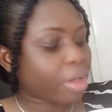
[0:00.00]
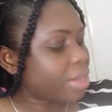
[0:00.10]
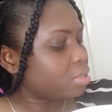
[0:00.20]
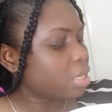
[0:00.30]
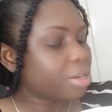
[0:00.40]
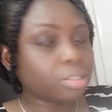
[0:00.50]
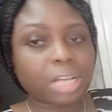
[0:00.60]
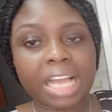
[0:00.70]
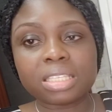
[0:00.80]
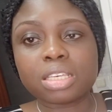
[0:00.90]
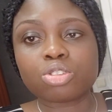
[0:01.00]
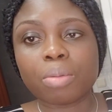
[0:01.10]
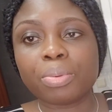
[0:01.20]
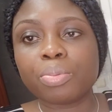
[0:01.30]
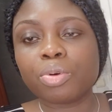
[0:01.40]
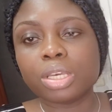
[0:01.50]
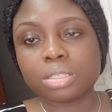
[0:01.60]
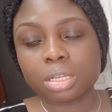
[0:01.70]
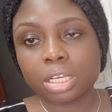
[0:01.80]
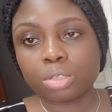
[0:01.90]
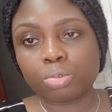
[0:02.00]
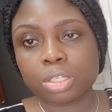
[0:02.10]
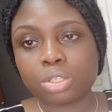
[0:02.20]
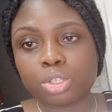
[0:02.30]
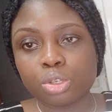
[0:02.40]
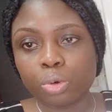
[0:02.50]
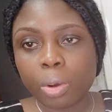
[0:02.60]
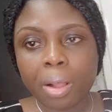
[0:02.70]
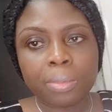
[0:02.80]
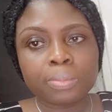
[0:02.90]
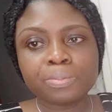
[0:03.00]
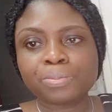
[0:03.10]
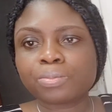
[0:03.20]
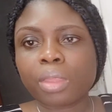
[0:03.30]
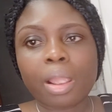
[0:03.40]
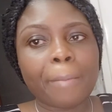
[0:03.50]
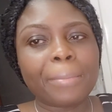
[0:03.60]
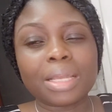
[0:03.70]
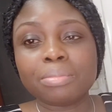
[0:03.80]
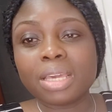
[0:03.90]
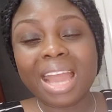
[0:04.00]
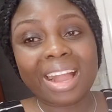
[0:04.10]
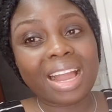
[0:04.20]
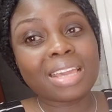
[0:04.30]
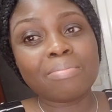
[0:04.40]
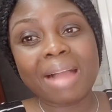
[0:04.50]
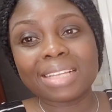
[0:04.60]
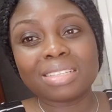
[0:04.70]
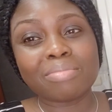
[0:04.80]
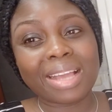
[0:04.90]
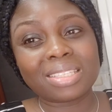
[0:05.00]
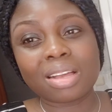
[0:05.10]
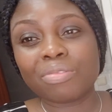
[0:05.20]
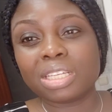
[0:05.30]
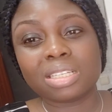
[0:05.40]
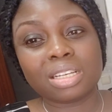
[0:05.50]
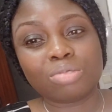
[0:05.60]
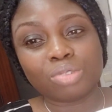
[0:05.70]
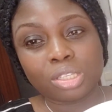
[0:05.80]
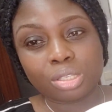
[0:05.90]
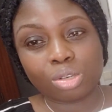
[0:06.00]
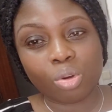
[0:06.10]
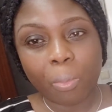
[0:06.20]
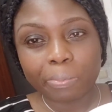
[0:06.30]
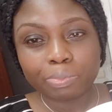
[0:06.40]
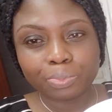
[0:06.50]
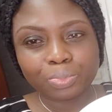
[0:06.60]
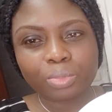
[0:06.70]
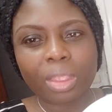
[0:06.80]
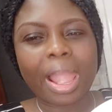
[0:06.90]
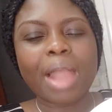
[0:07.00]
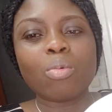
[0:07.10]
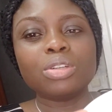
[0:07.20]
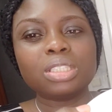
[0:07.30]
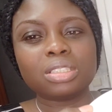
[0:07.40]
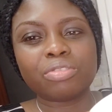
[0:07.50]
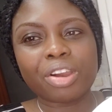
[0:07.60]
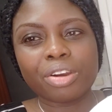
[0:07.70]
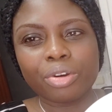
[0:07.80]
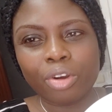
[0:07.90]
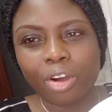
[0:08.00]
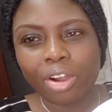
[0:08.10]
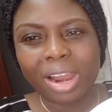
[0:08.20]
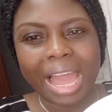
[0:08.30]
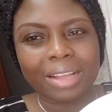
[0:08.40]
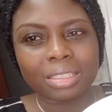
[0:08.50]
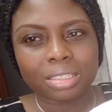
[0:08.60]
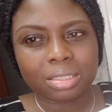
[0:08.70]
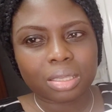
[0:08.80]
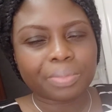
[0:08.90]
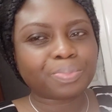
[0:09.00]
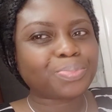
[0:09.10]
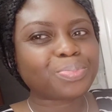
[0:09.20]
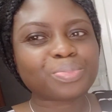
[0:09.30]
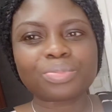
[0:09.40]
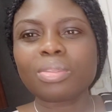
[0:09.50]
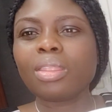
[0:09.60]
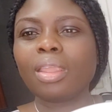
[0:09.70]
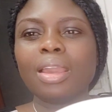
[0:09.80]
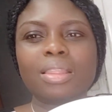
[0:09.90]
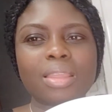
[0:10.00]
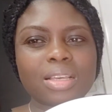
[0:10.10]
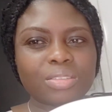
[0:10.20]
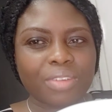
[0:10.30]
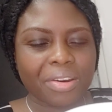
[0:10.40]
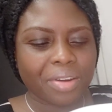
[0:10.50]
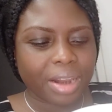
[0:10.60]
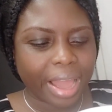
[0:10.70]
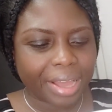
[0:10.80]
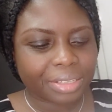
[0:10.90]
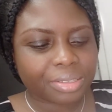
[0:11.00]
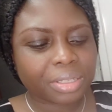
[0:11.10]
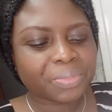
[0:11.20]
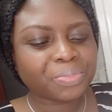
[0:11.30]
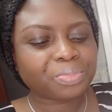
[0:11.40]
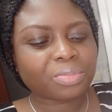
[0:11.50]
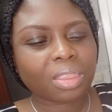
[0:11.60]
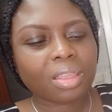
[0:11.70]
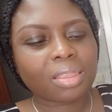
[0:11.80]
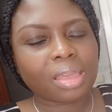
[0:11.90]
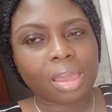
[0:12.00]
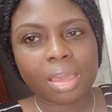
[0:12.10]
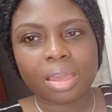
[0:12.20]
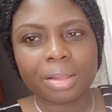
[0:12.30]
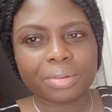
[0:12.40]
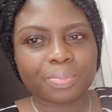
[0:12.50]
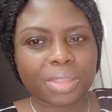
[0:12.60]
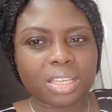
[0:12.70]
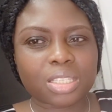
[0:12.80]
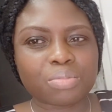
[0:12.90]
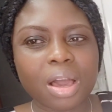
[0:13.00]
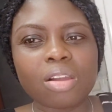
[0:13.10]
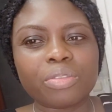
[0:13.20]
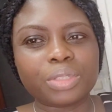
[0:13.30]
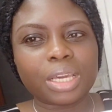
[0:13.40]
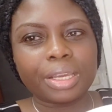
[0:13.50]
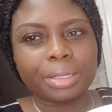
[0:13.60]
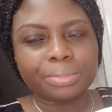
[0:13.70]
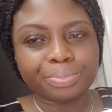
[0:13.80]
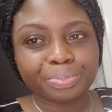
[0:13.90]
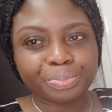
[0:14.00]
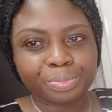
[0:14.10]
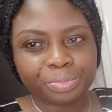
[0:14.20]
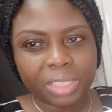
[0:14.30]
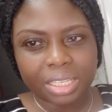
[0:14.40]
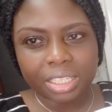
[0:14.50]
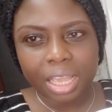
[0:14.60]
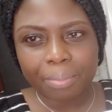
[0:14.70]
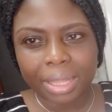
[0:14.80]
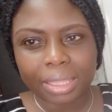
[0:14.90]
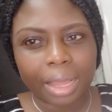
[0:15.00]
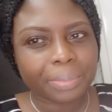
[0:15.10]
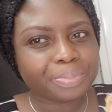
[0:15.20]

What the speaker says: why I say, I see some people eating it with stew. But me, I can't imagine myself eating it with stew. I want it very raw like this. It tastes very nice. The smell of the shea butter,